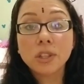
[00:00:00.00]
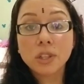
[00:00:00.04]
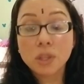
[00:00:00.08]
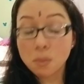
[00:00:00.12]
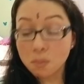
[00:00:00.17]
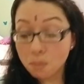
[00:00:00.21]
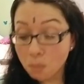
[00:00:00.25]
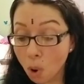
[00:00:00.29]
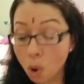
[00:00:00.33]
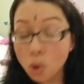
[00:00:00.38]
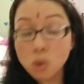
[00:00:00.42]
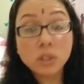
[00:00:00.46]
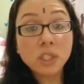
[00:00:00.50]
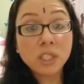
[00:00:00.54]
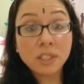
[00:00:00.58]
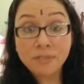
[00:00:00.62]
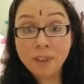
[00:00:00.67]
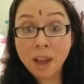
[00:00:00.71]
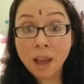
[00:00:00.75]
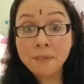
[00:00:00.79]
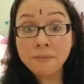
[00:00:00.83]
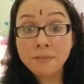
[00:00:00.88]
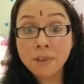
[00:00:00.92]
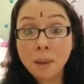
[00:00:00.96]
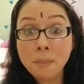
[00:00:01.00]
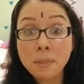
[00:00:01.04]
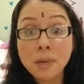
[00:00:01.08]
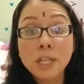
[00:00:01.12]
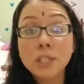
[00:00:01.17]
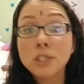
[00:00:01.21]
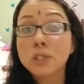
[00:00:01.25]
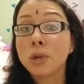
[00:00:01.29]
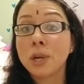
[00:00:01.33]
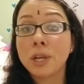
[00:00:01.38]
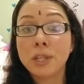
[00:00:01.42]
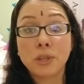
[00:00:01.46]
Most divine
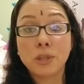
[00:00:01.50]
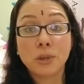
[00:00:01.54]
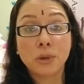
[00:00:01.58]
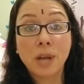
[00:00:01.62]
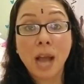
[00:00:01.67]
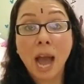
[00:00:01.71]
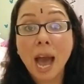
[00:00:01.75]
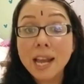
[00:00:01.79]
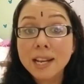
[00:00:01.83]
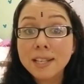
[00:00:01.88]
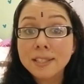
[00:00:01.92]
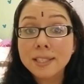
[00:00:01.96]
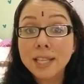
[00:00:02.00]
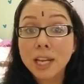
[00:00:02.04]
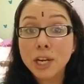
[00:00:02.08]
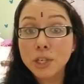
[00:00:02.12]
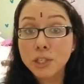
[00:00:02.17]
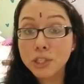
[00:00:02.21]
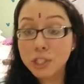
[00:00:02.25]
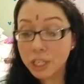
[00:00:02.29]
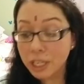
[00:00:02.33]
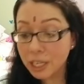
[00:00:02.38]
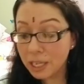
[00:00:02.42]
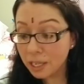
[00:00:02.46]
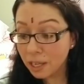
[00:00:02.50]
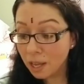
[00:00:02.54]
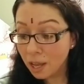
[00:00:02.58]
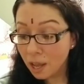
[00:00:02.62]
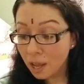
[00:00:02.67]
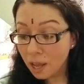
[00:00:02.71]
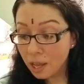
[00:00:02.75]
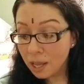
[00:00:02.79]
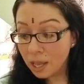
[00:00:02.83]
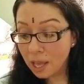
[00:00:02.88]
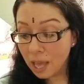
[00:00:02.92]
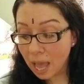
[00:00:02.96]
feminines are in their goddess energy.
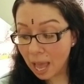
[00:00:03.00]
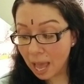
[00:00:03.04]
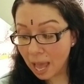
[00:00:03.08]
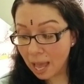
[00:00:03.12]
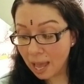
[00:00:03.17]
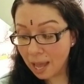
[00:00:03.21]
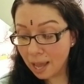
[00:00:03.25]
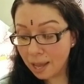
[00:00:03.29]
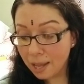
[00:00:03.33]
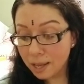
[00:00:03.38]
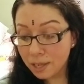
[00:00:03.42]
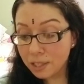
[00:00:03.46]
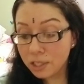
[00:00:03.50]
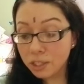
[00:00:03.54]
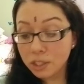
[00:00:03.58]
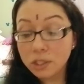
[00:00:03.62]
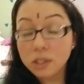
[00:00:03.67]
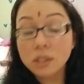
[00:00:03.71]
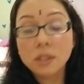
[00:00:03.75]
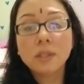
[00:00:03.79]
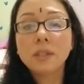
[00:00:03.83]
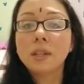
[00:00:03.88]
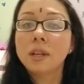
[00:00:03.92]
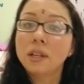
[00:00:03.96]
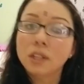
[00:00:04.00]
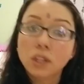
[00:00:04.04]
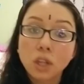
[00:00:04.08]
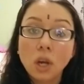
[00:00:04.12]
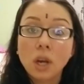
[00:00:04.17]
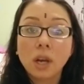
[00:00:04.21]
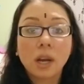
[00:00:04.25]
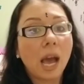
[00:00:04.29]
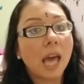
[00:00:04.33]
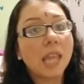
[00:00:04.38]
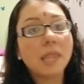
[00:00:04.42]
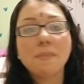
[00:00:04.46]
And
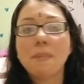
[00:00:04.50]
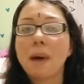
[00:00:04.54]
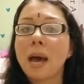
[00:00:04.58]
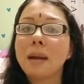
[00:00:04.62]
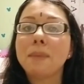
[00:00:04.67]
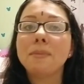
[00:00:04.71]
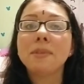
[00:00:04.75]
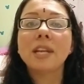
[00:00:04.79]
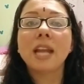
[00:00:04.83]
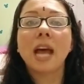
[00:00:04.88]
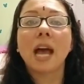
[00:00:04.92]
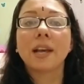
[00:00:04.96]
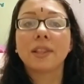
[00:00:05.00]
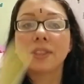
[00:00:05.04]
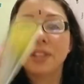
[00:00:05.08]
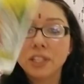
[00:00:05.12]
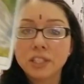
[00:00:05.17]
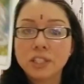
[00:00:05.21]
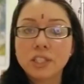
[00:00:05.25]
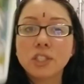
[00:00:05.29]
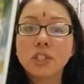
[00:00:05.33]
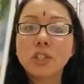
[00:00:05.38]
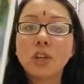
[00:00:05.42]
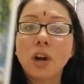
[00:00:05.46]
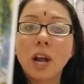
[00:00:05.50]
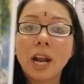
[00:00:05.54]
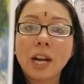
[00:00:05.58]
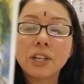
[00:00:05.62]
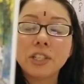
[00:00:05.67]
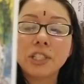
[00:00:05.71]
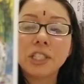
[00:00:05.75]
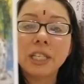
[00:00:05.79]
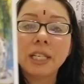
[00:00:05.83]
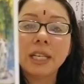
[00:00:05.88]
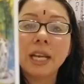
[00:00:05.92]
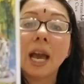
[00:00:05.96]
look on the bottom of the deck, this is her
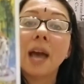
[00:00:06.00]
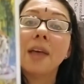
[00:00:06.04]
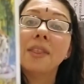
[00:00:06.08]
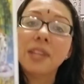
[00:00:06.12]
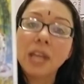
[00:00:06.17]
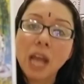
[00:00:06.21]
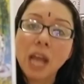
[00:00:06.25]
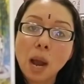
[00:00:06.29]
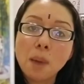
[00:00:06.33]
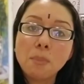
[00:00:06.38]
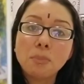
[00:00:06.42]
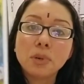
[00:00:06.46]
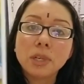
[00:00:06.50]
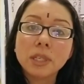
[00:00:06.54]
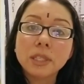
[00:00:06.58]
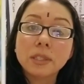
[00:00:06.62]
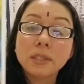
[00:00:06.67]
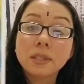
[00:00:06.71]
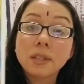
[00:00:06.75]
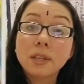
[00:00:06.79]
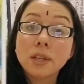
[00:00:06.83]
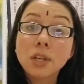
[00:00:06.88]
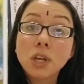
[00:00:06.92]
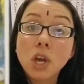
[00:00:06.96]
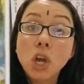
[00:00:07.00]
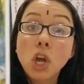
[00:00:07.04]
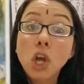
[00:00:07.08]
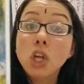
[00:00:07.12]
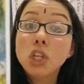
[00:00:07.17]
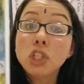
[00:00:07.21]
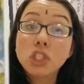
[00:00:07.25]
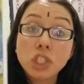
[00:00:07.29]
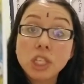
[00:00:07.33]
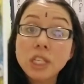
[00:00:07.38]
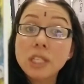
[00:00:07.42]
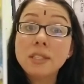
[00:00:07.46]
energy again, the Empress.
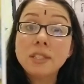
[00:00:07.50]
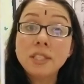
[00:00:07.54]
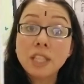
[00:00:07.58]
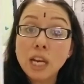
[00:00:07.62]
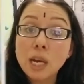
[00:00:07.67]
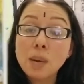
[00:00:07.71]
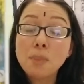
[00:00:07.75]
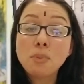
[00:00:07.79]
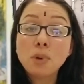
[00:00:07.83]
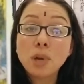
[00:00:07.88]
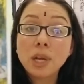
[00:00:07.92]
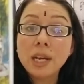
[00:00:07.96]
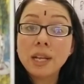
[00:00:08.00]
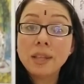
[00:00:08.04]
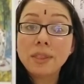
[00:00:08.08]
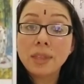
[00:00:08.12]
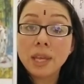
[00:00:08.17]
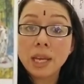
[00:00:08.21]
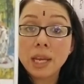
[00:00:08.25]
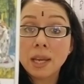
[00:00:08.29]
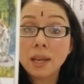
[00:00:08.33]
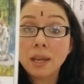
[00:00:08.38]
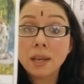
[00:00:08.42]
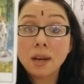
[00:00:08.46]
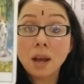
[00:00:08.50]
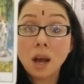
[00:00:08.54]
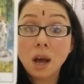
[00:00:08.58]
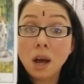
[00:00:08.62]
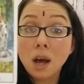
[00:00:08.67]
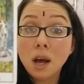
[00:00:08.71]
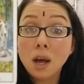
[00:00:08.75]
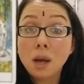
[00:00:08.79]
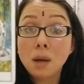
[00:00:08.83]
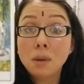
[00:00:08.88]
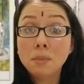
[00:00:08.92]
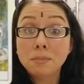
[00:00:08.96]
She's sitting pretty thinking,
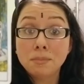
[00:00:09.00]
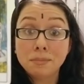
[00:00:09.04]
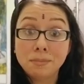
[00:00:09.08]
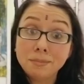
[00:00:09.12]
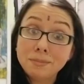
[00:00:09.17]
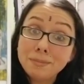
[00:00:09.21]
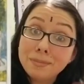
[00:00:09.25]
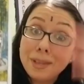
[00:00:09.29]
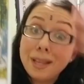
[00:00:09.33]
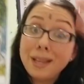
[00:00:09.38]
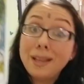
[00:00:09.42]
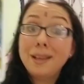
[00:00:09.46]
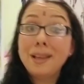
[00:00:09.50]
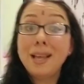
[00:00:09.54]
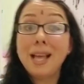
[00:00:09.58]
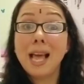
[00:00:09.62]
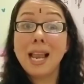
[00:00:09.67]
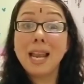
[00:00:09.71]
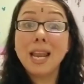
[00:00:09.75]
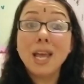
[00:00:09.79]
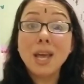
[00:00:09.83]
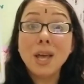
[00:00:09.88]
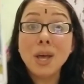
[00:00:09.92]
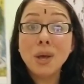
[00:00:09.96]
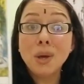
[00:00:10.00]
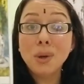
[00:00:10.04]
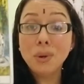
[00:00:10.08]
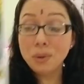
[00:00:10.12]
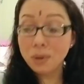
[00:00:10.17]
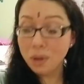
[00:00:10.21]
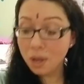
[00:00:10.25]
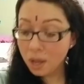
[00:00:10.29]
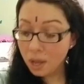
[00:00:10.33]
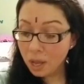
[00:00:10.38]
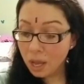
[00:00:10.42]
hello.